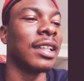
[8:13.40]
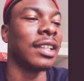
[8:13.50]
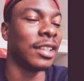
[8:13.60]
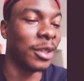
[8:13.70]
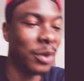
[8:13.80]

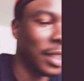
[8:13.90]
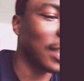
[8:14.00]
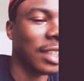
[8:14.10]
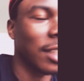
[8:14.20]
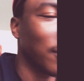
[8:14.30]
2 things I
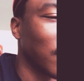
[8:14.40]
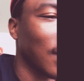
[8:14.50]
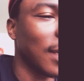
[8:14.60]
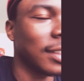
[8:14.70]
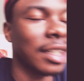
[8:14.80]
learned
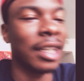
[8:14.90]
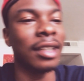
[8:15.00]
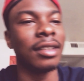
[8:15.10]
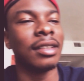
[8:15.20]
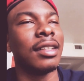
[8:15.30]
last night.
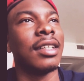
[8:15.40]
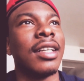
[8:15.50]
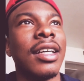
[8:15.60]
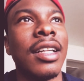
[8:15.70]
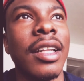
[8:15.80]

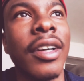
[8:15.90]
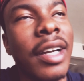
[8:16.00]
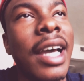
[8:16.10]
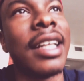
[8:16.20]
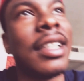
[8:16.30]
Learn
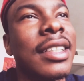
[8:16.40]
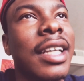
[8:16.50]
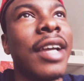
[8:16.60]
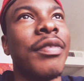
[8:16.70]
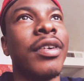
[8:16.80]
how to
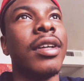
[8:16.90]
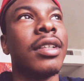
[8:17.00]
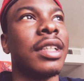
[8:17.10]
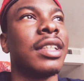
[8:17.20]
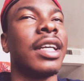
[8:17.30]
decipher
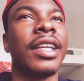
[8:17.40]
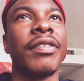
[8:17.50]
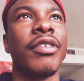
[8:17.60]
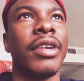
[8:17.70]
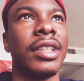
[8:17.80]
distinctive
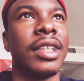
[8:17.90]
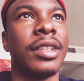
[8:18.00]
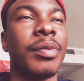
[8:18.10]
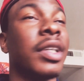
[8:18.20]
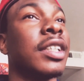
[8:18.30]
criticism
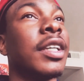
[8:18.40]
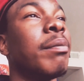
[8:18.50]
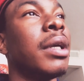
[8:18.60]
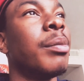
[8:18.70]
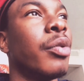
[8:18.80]
because some
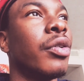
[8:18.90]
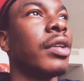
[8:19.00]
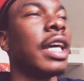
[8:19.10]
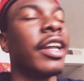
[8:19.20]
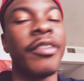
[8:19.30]
people,
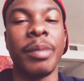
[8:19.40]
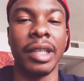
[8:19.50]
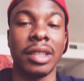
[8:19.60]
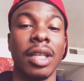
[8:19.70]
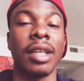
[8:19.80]
not everybody's
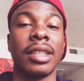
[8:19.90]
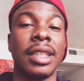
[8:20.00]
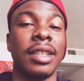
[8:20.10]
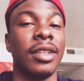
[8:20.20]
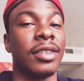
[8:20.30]
talking shit
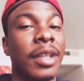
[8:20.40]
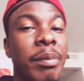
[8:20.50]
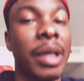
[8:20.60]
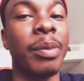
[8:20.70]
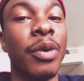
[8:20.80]
to you. Some
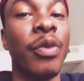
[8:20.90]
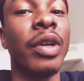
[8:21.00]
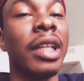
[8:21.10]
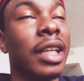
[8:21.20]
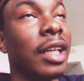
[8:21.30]
people
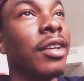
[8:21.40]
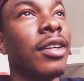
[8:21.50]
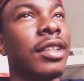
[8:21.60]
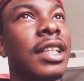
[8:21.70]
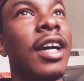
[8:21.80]
really hear your
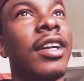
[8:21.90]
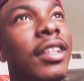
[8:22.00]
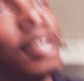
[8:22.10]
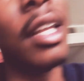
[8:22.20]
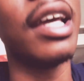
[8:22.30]
sound and
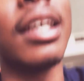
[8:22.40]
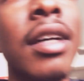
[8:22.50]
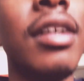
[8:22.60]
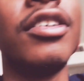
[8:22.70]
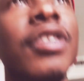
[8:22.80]
they're like
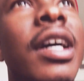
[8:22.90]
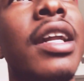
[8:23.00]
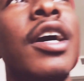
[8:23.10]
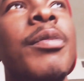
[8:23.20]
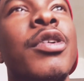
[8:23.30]
trying to
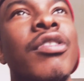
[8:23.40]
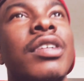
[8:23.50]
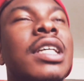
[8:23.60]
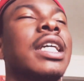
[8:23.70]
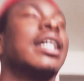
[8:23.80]
help you
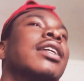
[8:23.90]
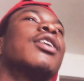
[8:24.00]
critique it.